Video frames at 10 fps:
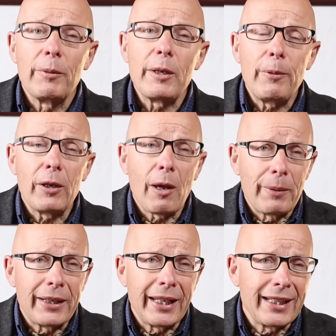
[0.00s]
People are
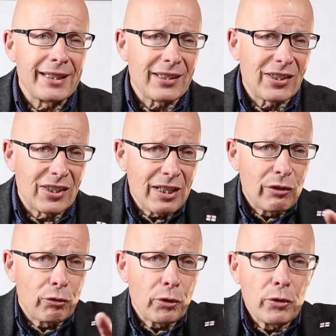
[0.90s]
beginning to see
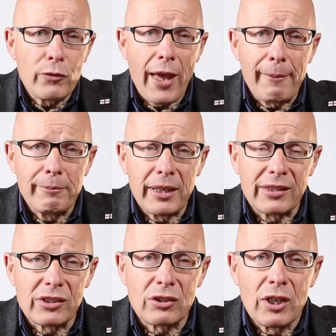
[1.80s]
through that
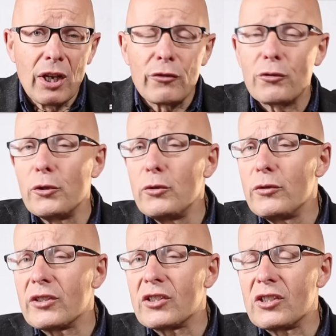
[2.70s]
mist, through
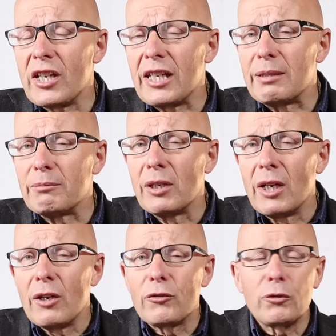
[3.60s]
the steam,
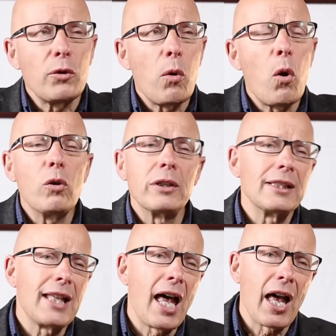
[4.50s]
through all
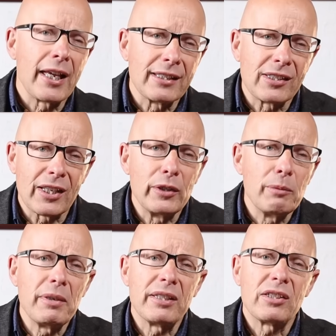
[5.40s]
the lies and
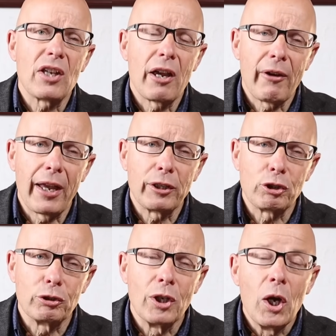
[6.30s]
the
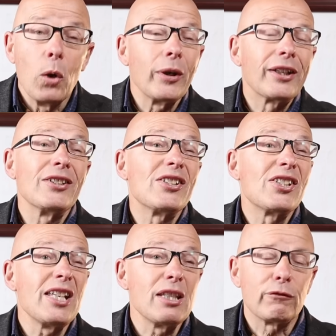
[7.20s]
misdirection. We can
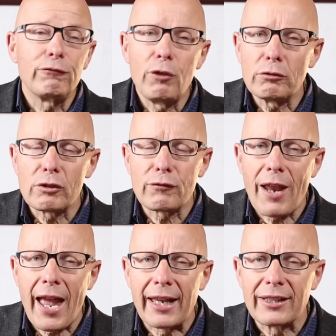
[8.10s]
see the false
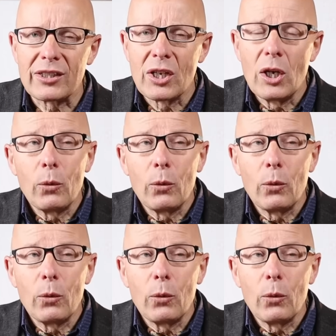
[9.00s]
flags.